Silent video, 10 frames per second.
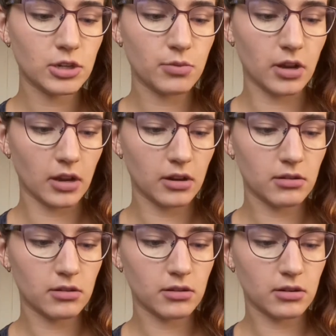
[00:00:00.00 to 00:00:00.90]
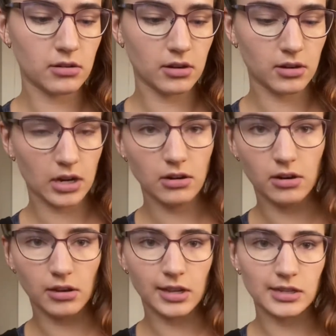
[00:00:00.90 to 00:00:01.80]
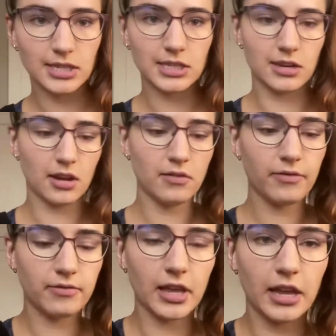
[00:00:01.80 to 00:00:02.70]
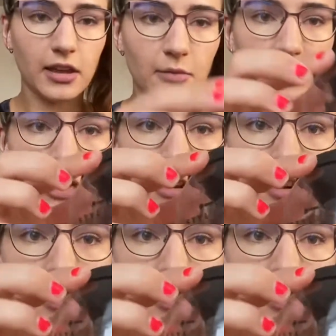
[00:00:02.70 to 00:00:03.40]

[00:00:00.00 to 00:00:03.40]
but I don't know, I guess that's enough. Like up to here.